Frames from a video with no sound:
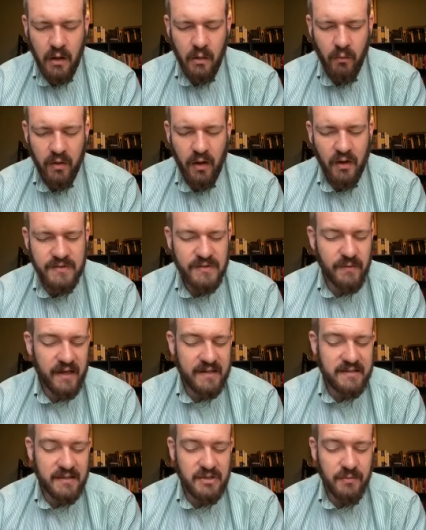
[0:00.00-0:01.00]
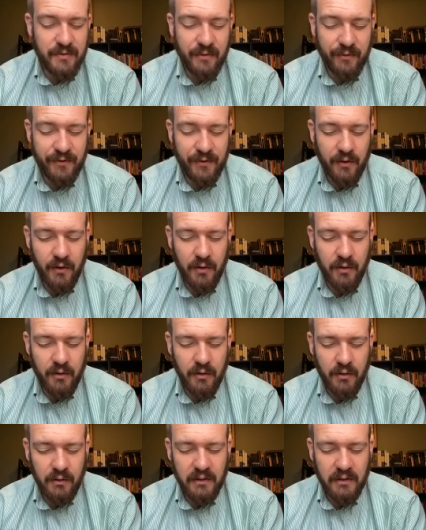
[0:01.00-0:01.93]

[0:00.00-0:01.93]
We also ask that you be with our